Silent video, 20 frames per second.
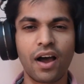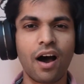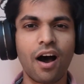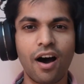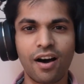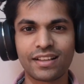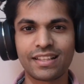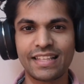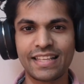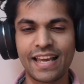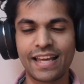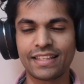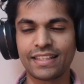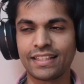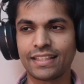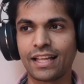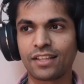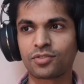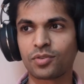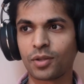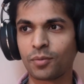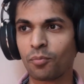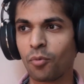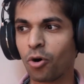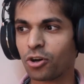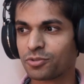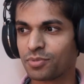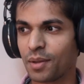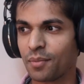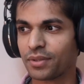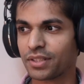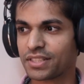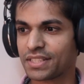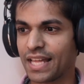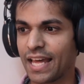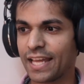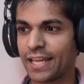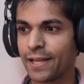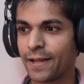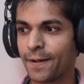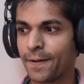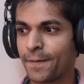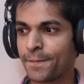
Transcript: There are hardly any. That's what most people say.